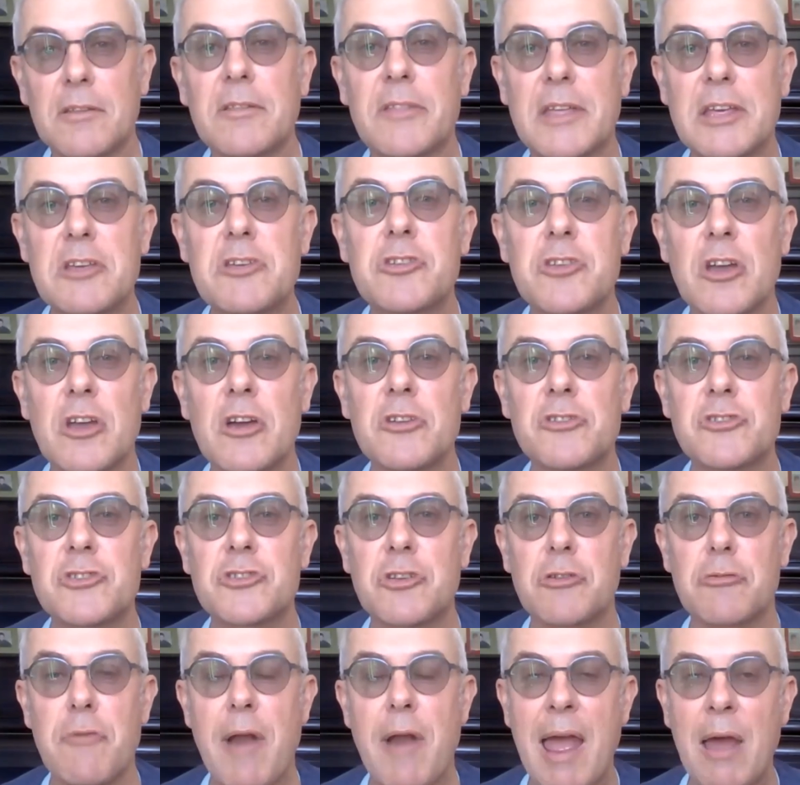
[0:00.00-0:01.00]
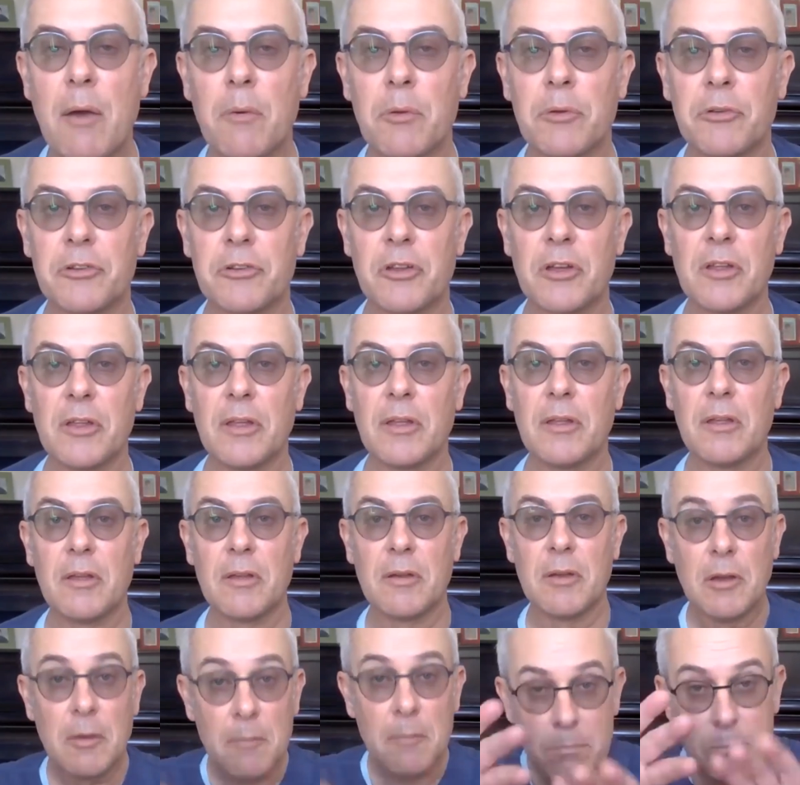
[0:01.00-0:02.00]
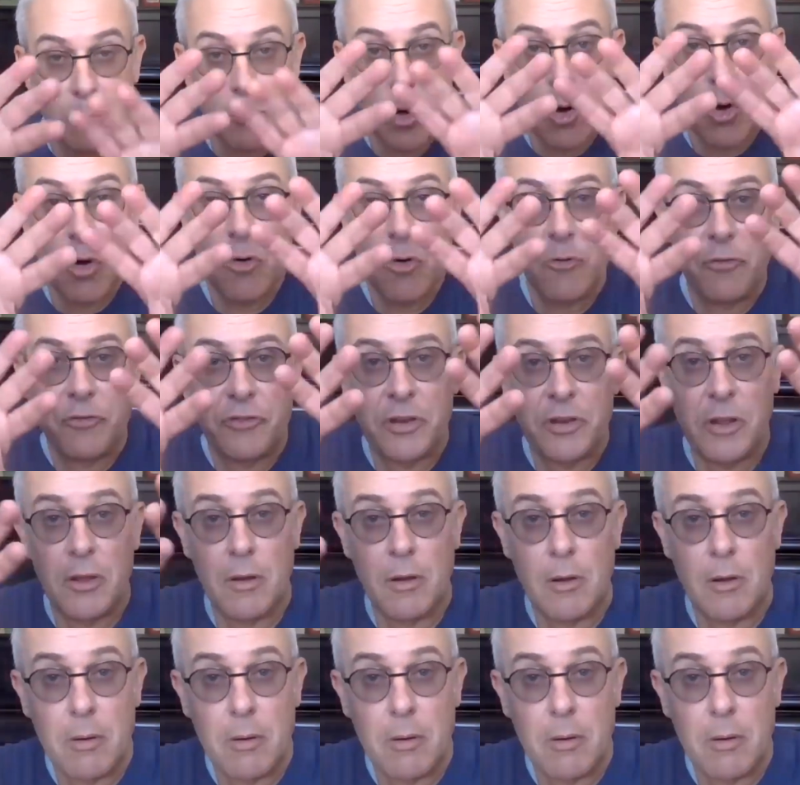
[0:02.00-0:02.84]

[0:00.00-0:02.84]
they searched around, moved